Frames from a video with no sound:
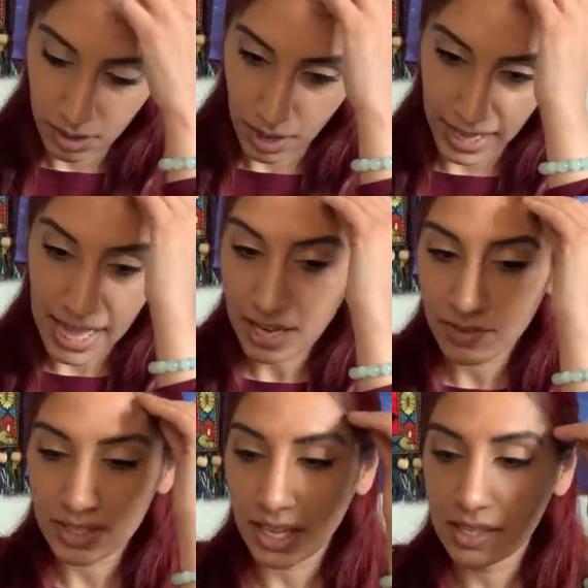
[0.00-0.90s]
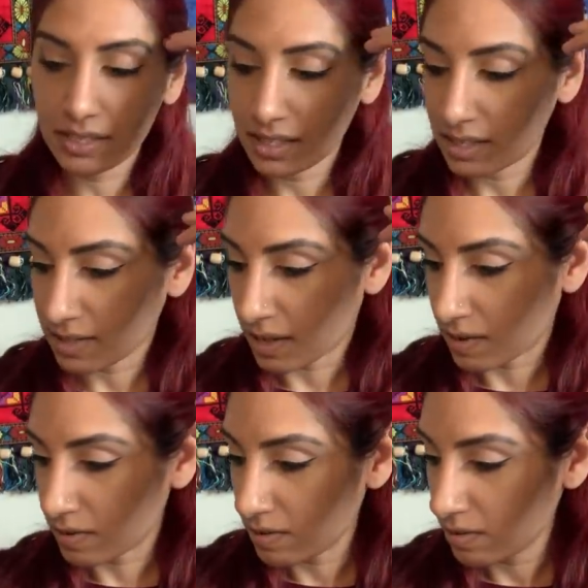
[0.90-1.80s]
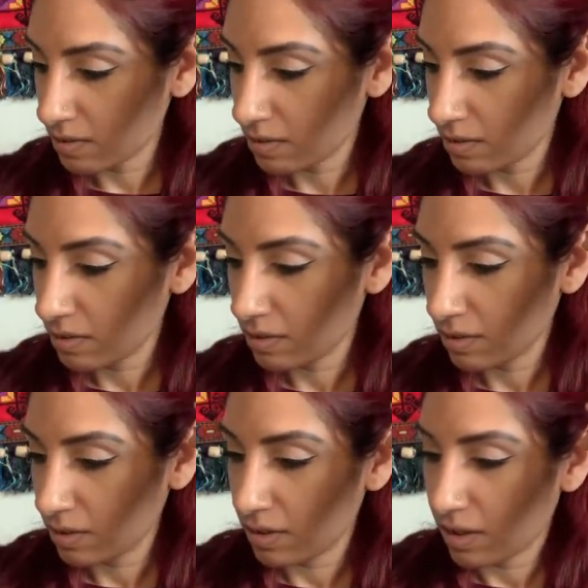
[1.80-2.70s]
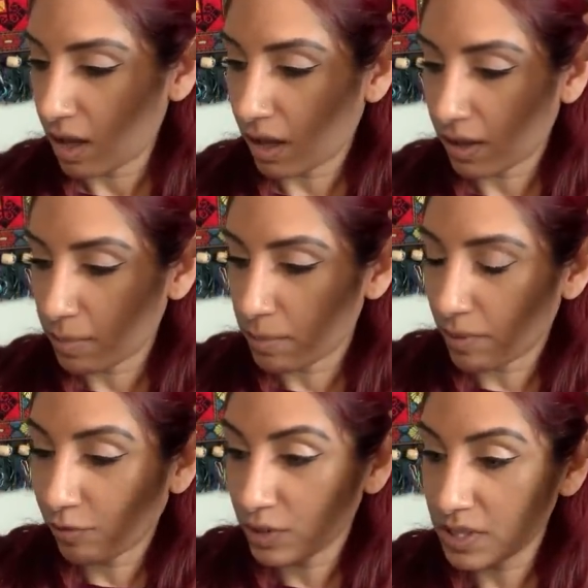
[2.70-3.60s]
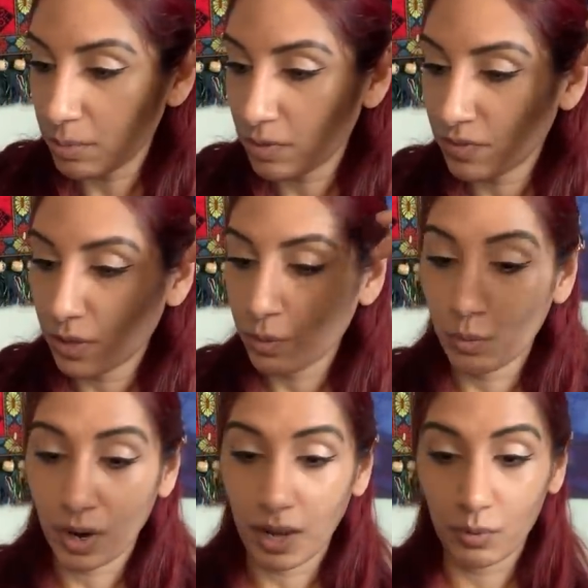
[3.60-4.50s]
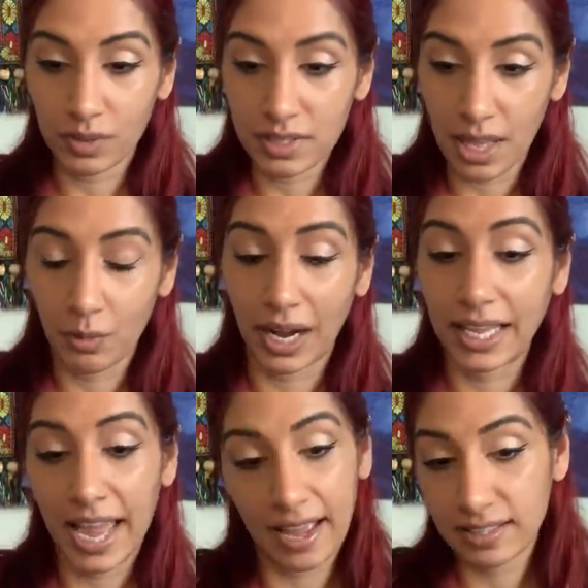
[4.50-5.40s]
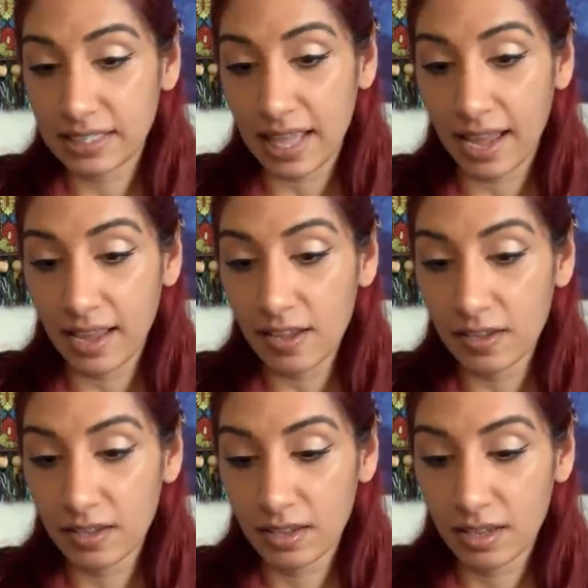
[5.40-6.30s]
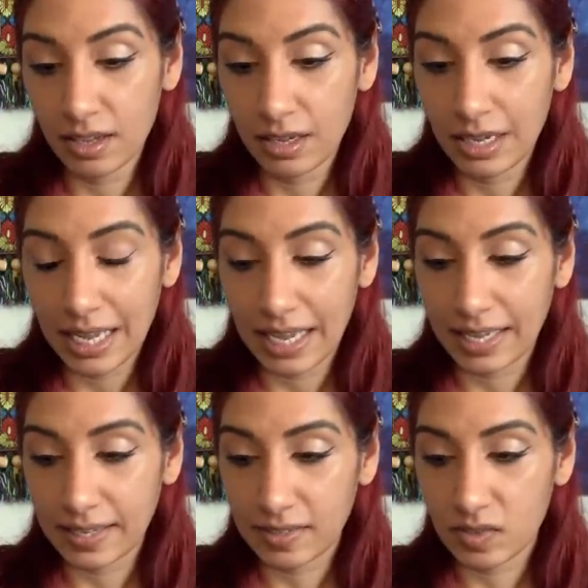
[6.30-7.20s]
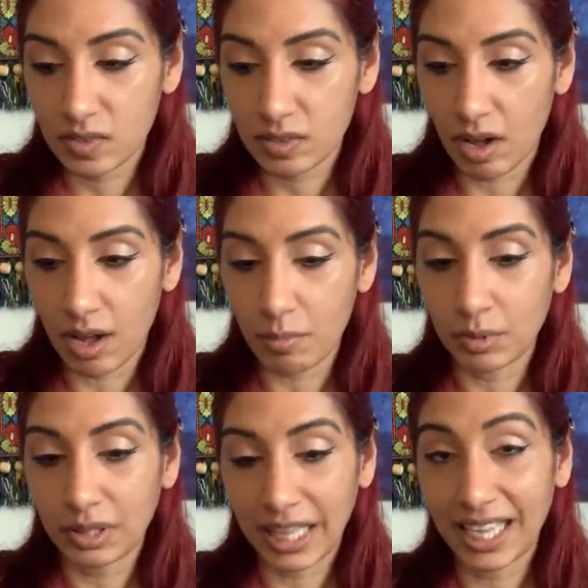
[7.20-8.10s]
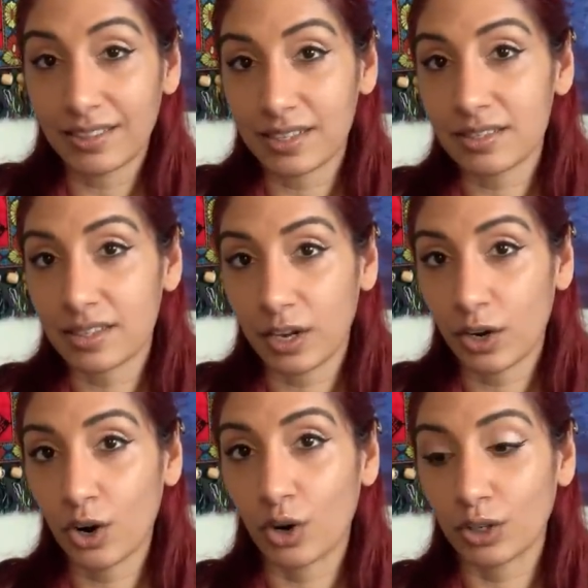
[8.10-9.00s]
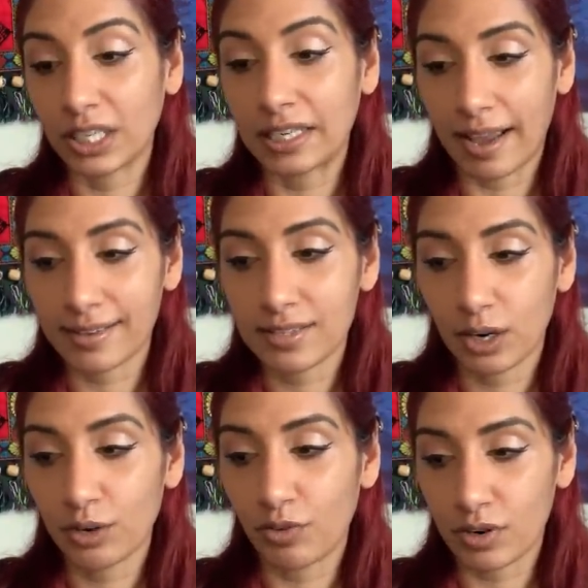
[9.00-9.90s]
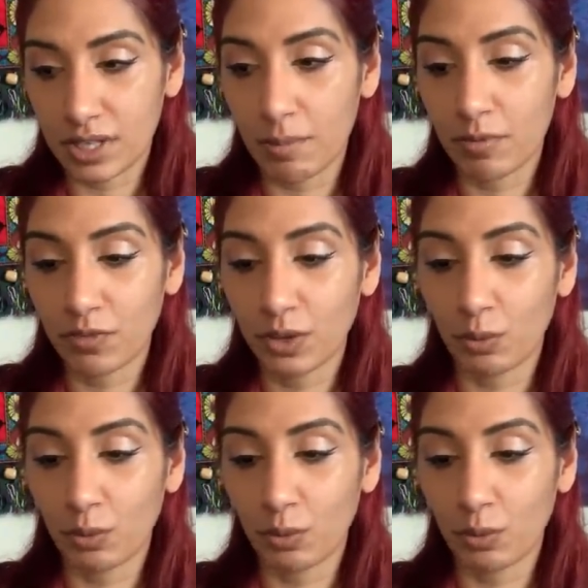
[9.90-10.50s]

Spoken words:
can't even say the season. For some of you, what I can say is late this year, early next year, for some of you,